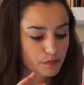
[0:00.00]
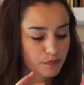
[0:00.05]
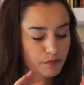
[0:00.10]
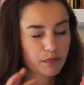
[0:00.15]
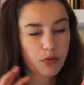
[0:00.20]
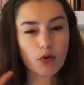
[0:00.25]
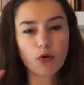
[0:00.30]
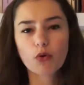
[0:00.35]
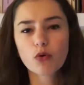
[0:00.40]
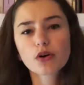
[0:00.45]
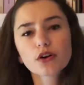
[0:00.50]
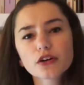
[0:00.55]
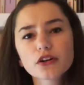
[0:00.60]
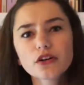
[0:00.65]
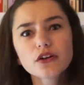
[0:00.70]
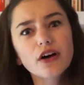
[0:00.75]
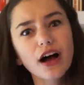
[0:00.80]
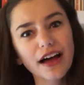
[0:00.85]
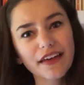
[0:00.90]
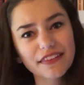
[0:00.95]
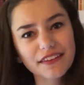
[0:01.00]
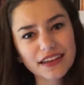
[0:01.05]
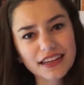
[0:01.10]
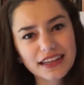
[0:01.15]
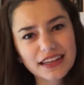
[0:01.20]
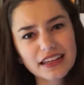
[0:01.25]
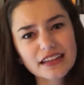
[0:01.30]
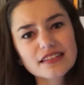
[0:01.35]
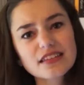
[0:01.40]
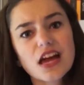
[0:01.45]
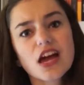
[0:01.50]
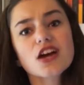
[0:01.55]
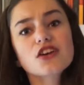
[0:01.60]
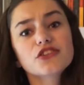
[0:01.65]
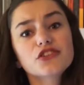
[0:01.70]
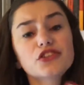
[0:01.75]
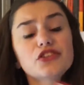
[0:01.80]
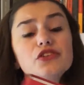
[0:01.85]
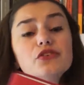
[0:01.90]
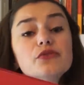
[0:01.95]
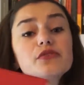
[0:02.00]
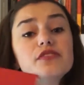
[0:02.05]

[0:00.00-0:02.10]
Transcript: portal, I think it is, to